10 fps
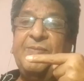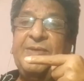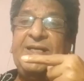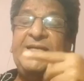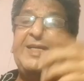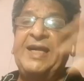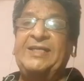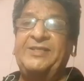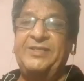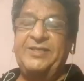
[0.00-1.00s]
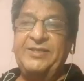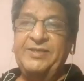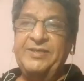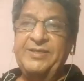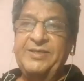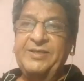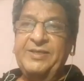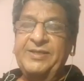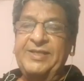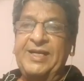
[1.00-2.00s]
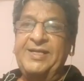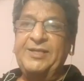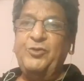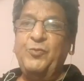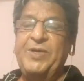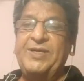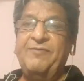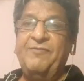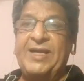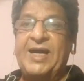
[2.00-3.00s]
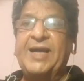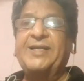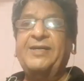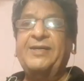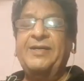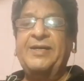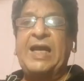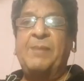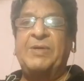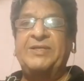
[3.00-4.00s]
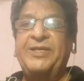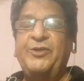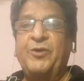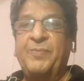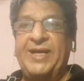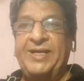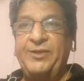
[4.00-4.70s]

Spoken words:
detached. That is, vairagi happens in your mind.